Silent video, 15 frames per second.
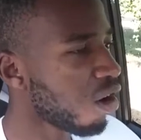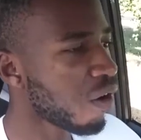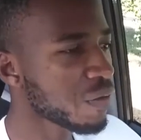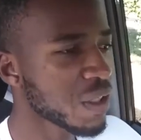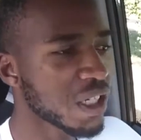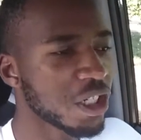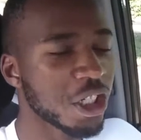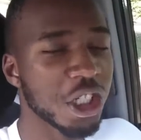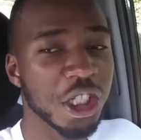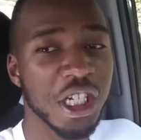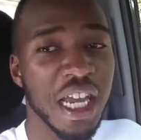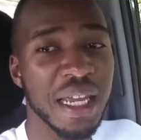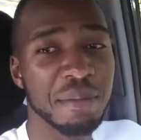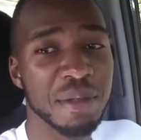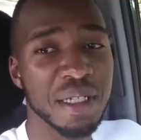often
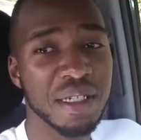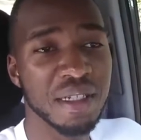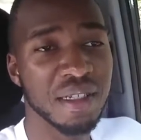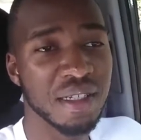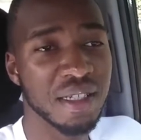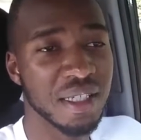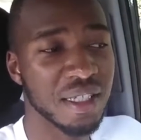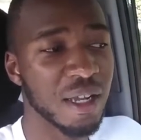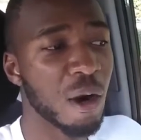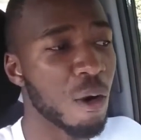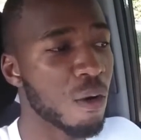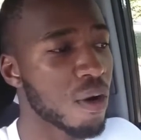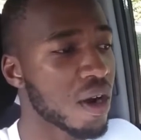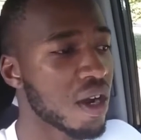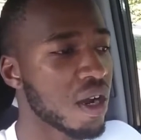shaped
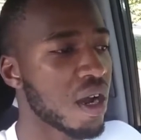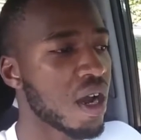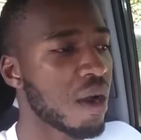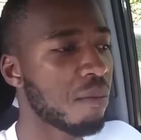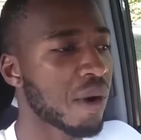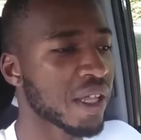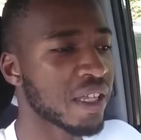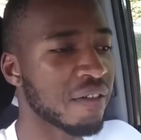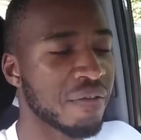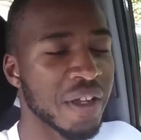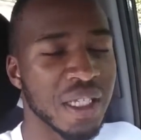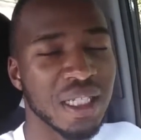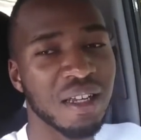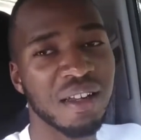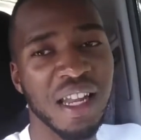still by the
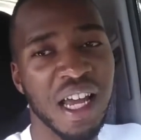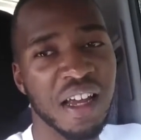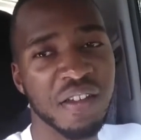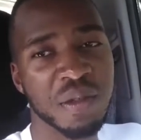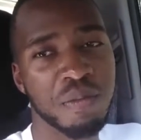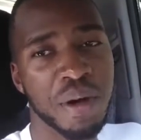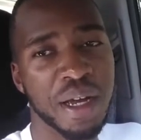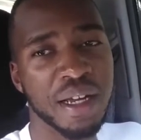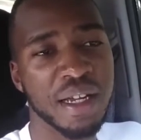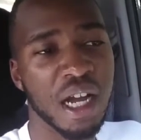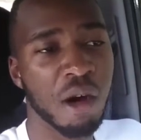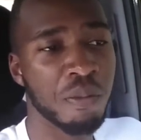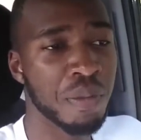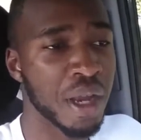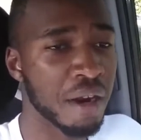events in our lives, by
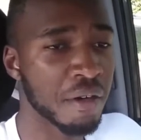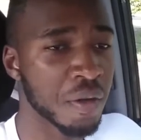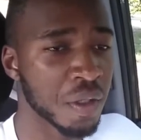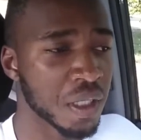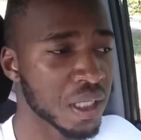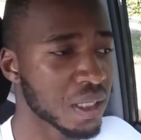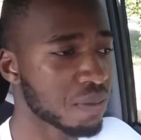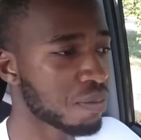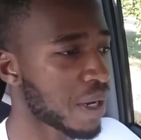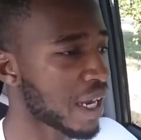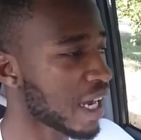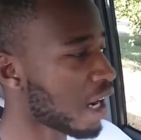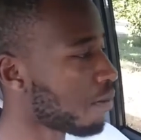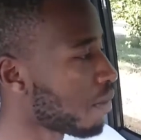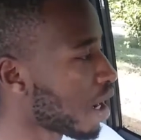our parents, by
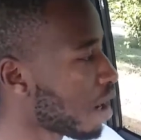our